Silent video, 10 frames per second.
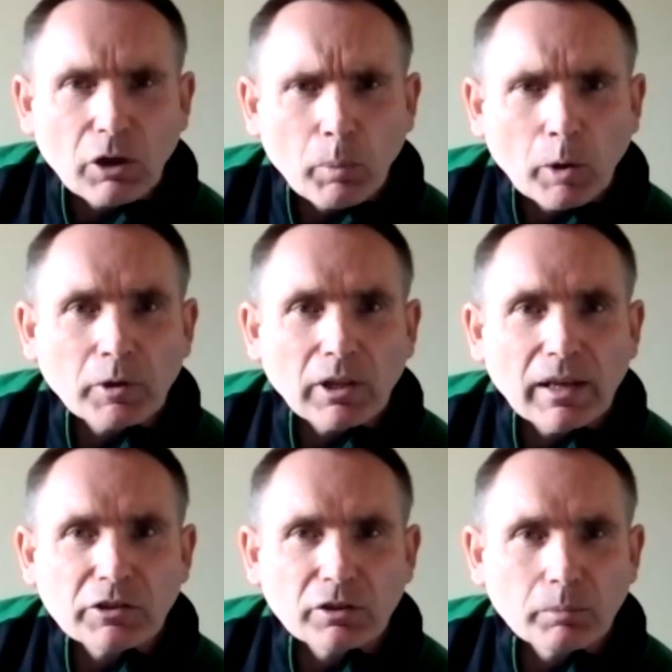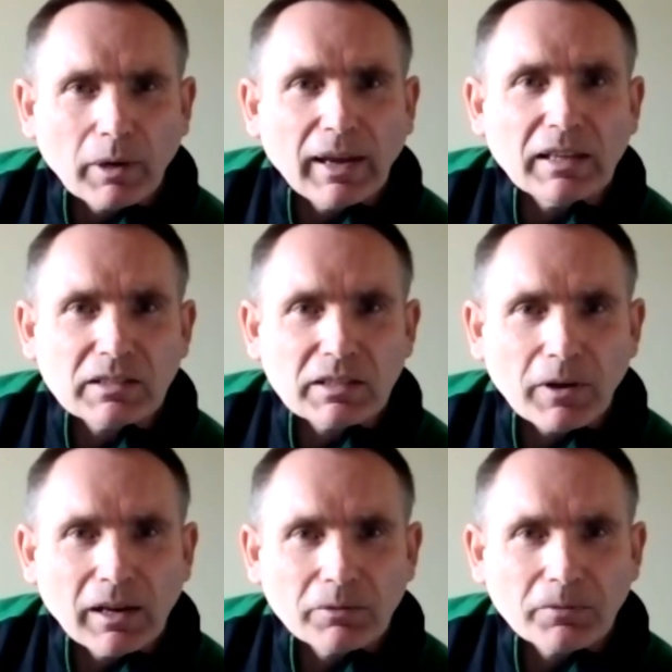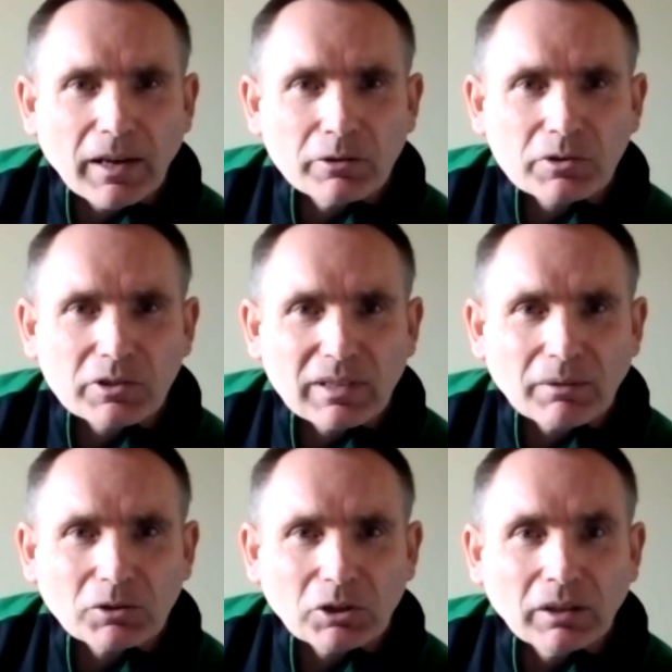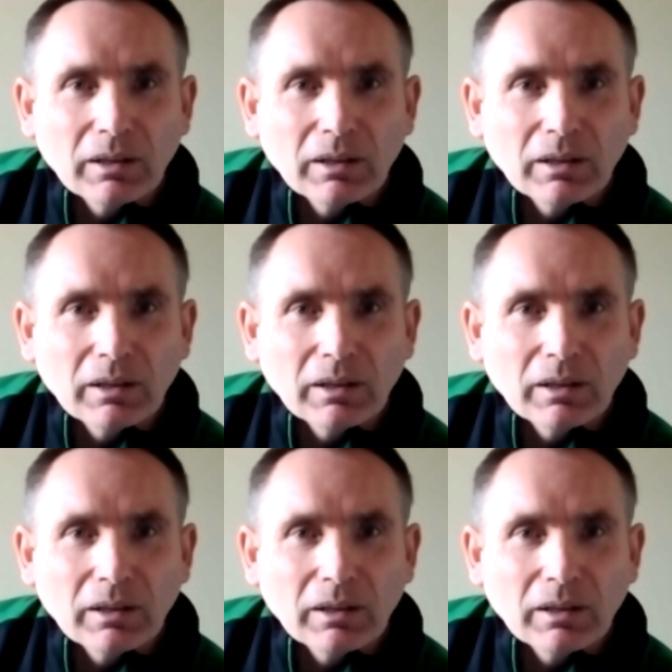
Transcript: you've got a population of about 85,000, haven't